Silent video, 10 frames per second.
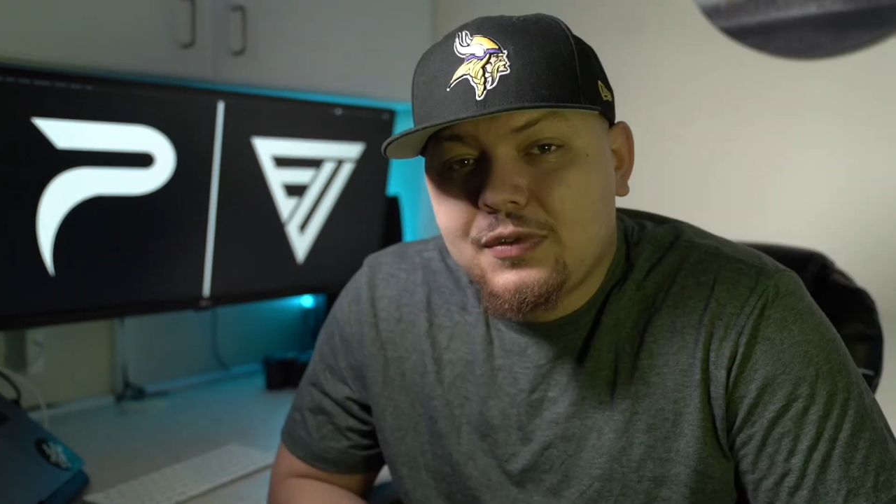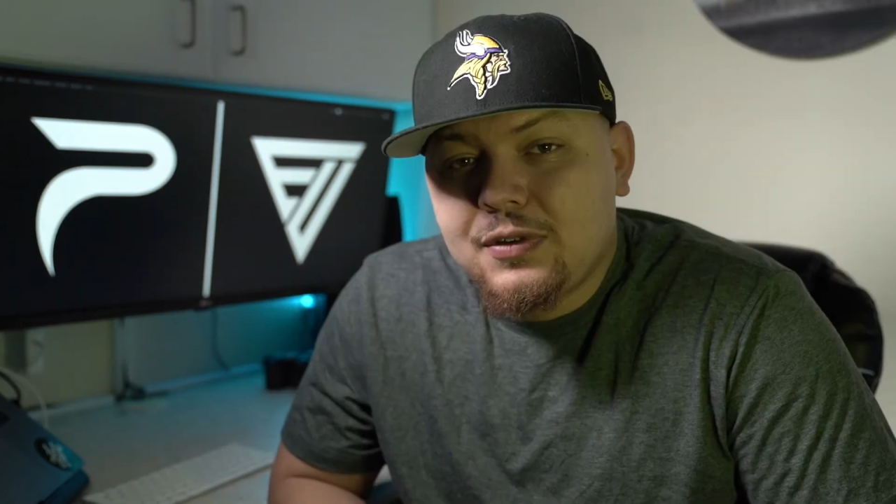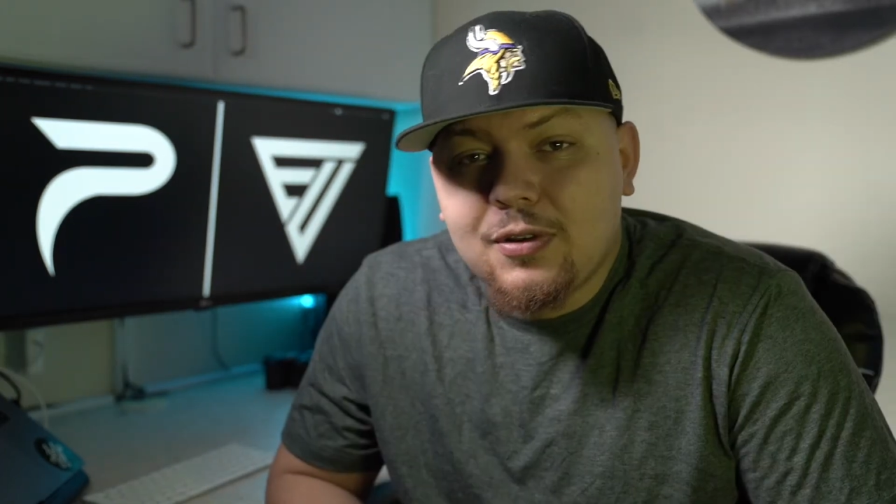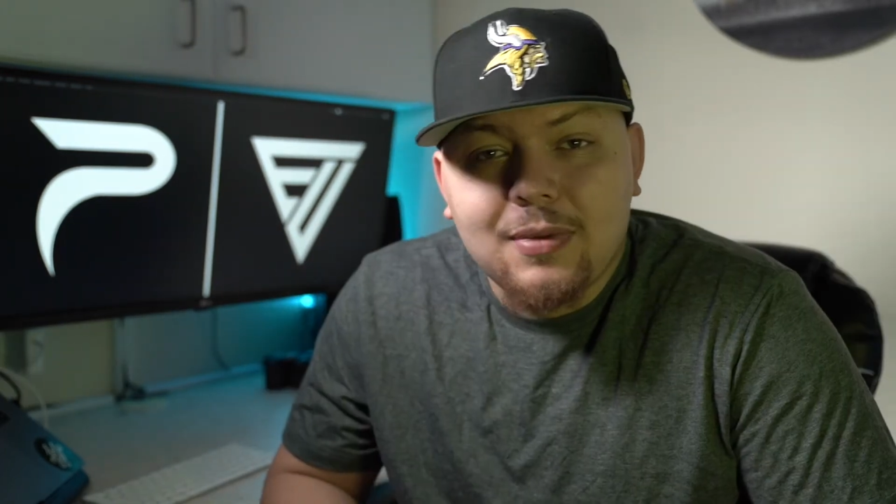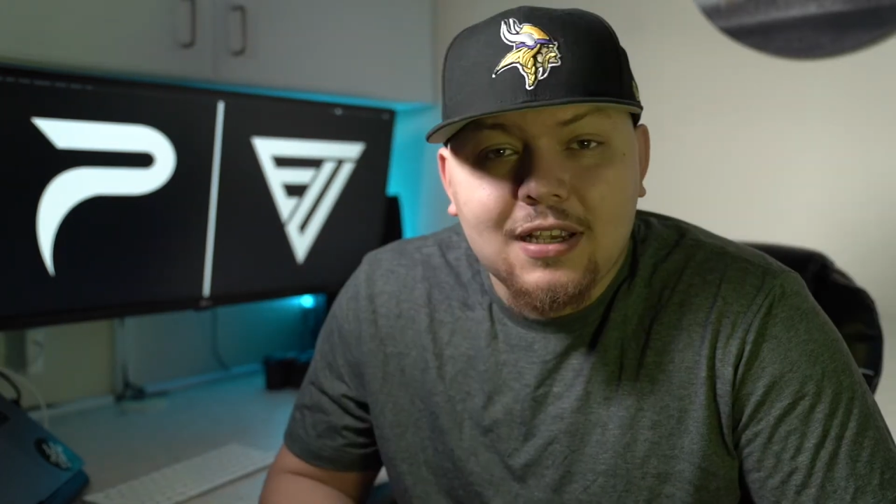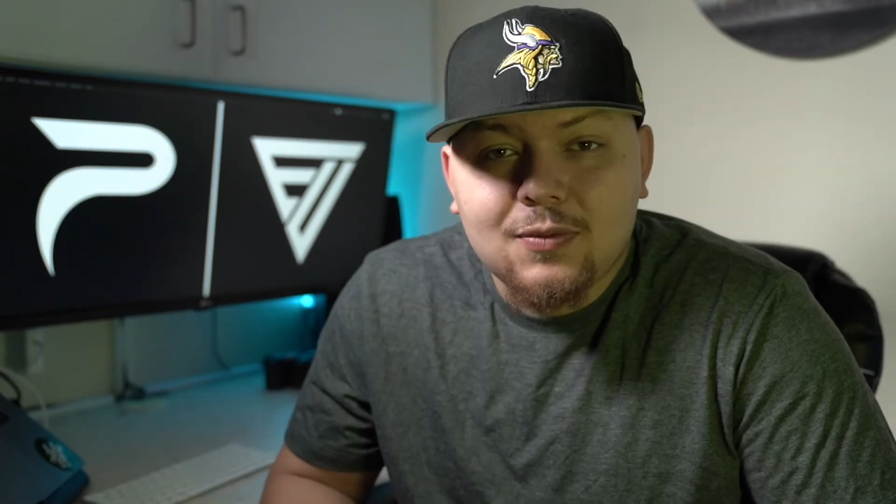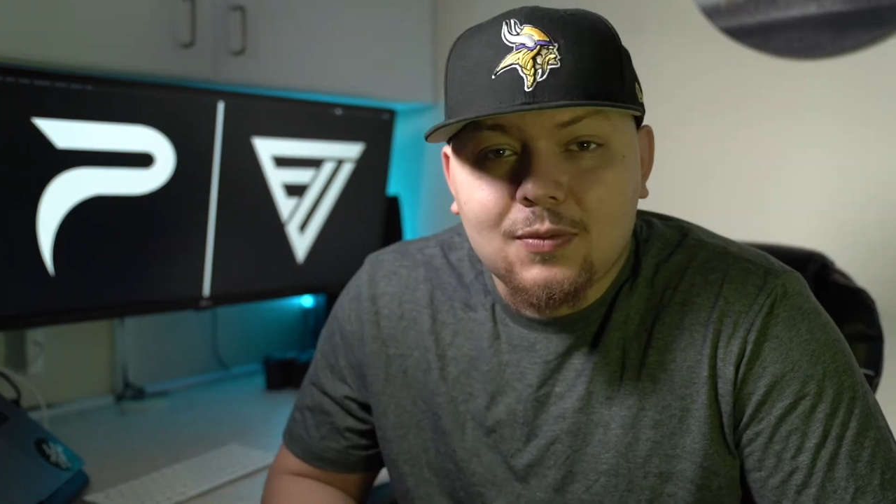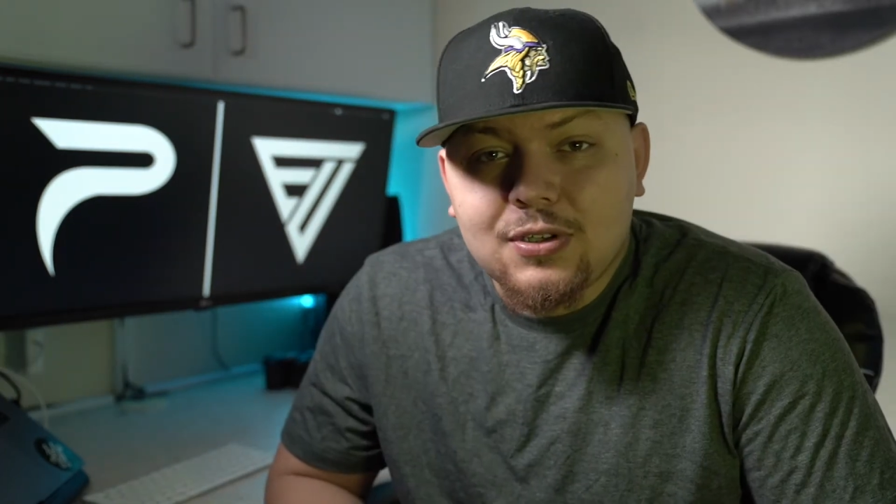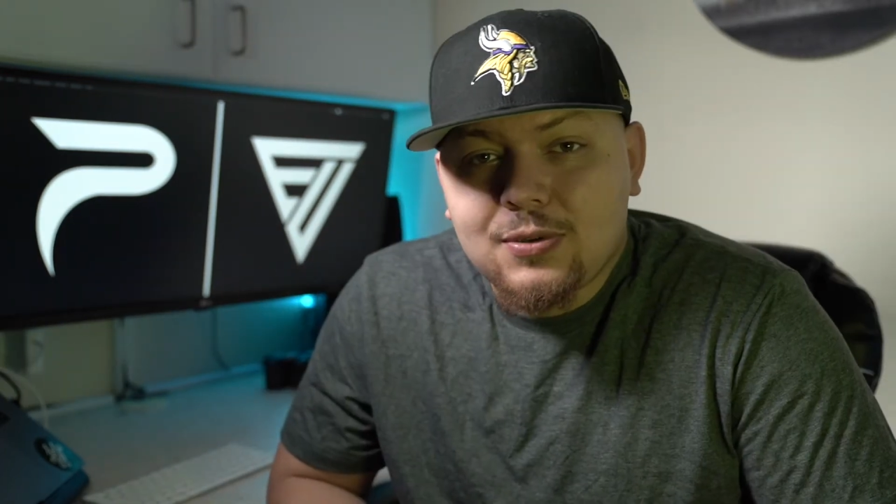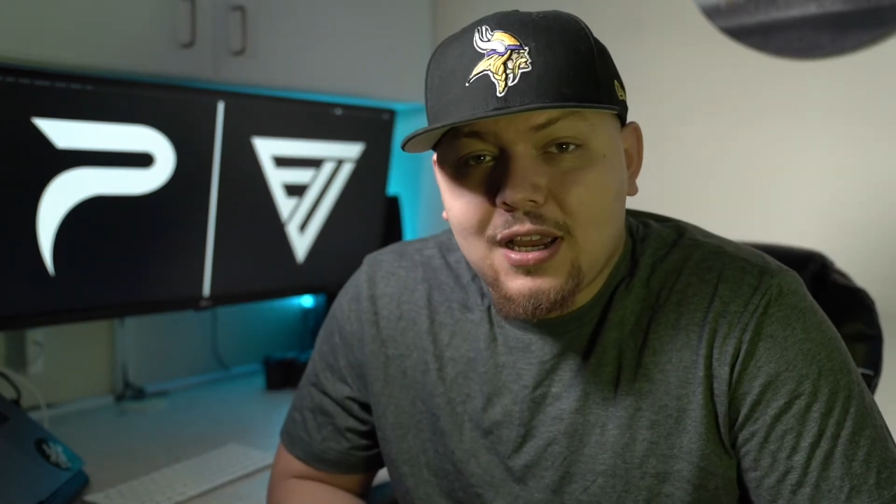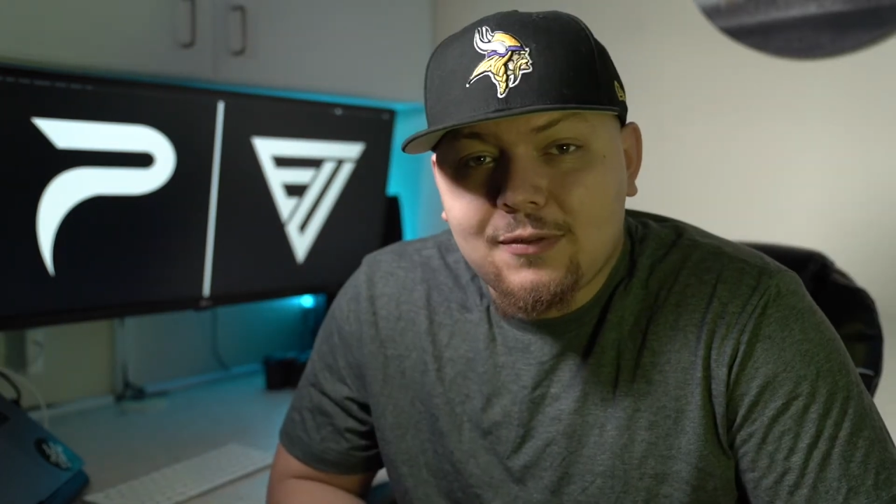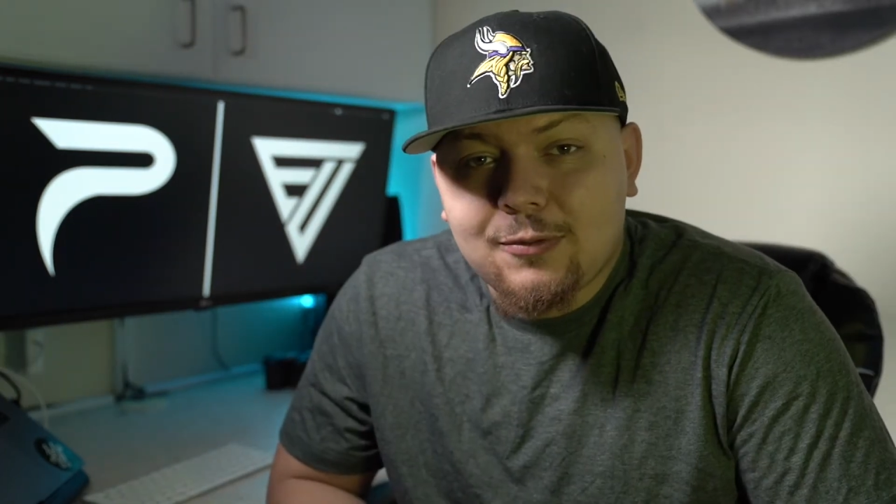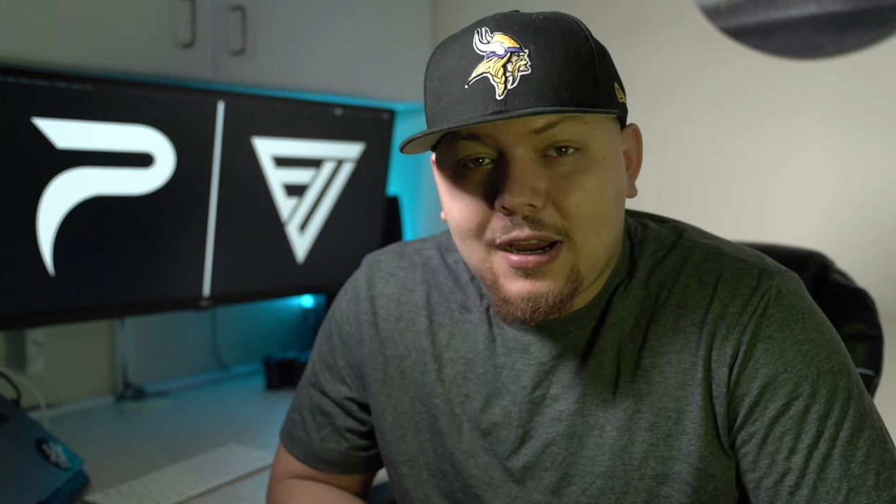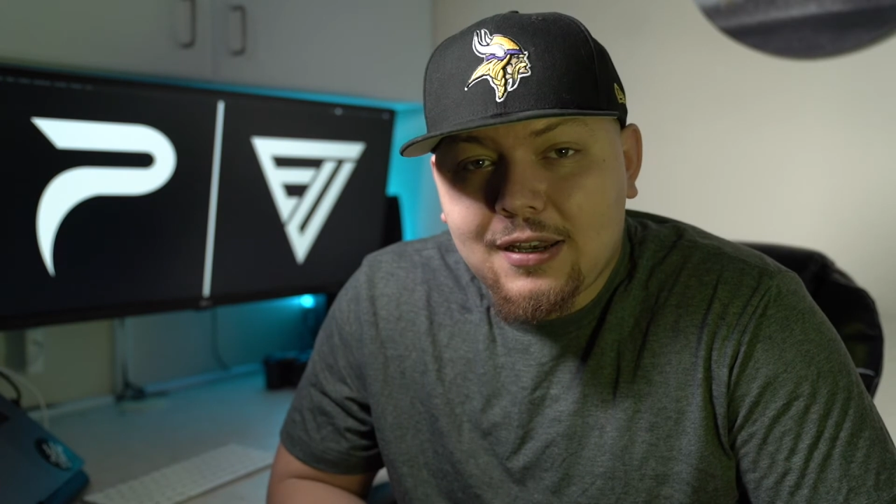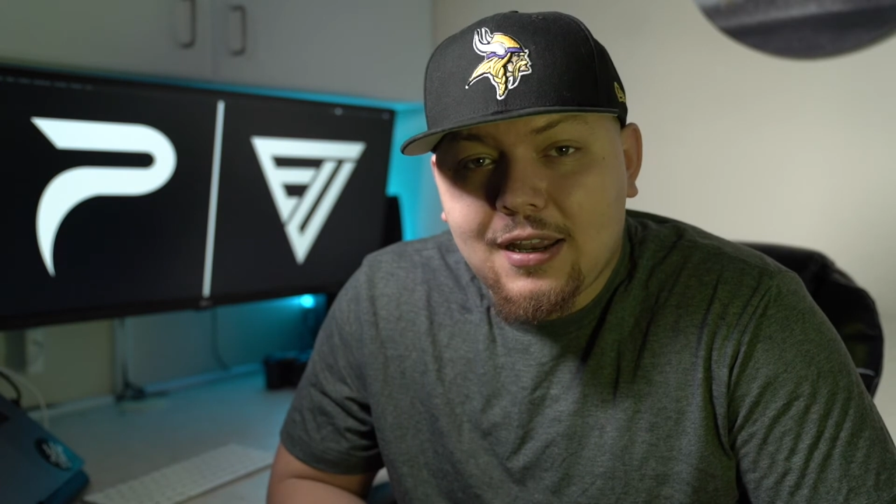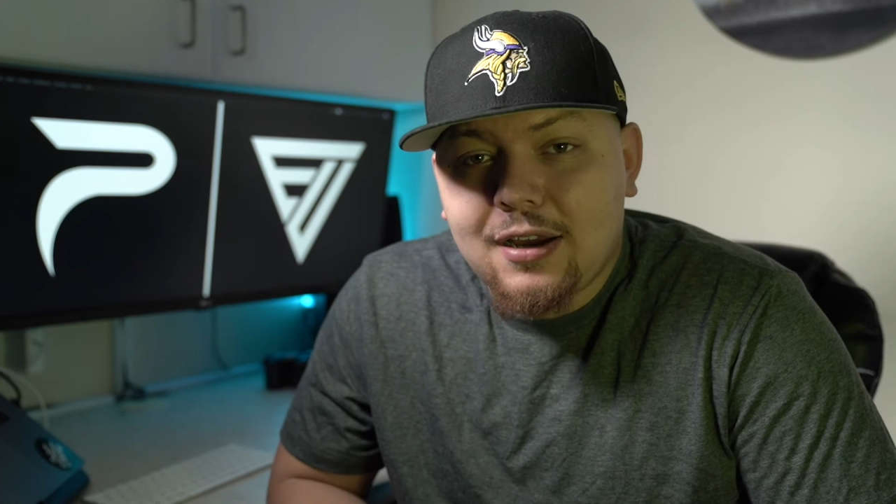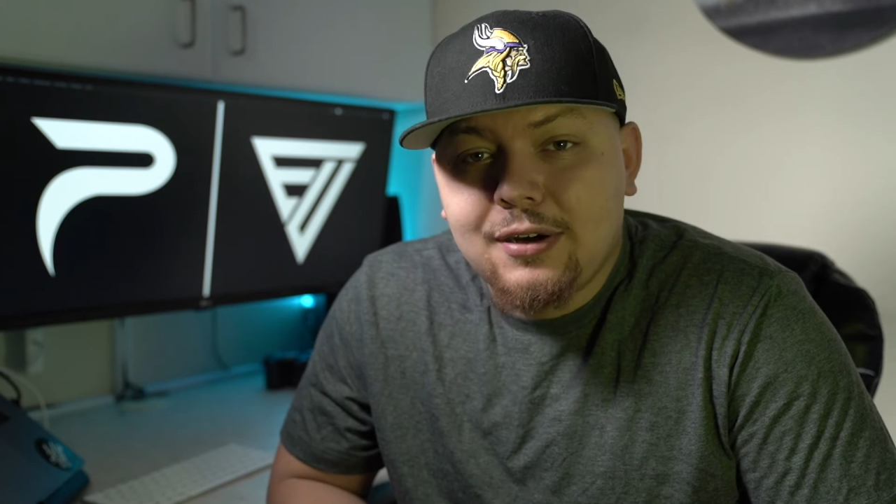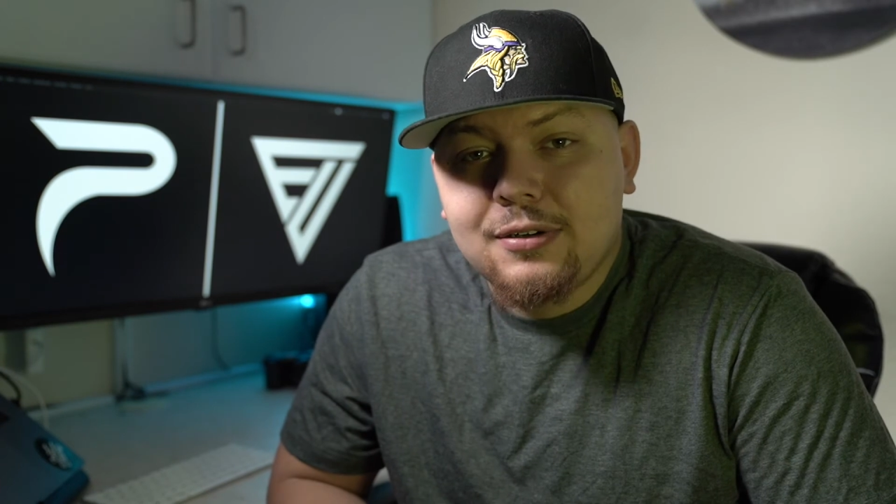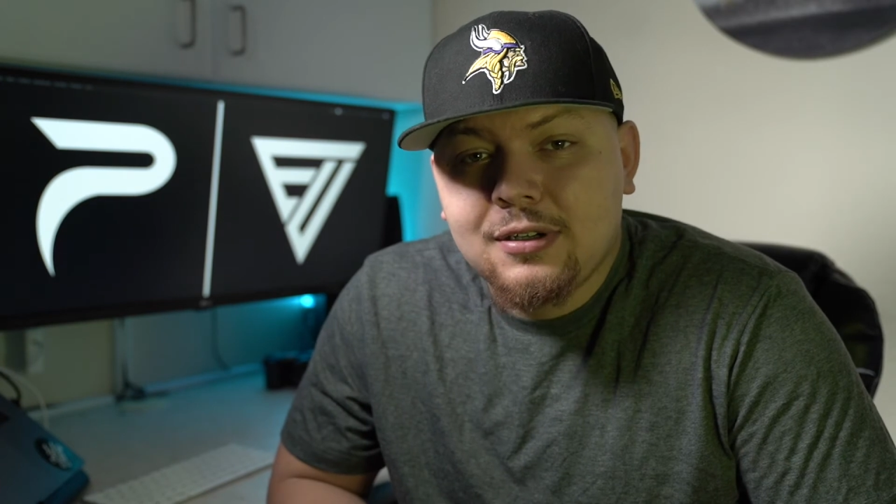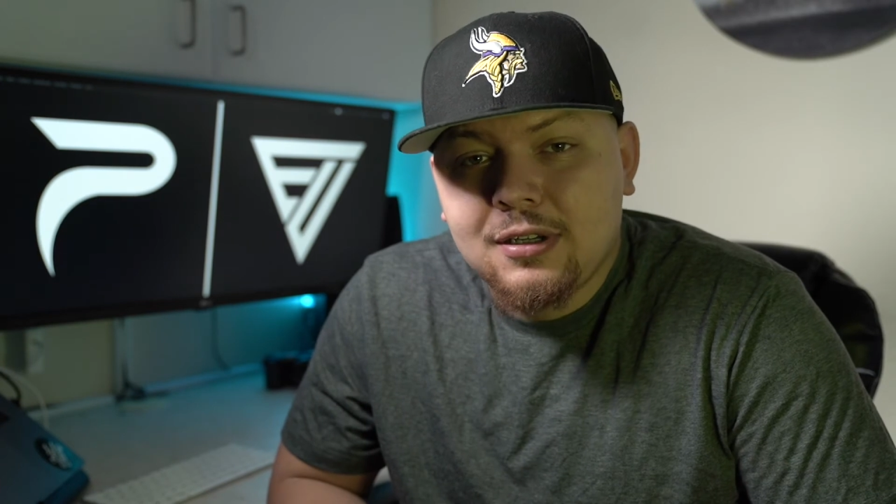Do the best with what you have right now.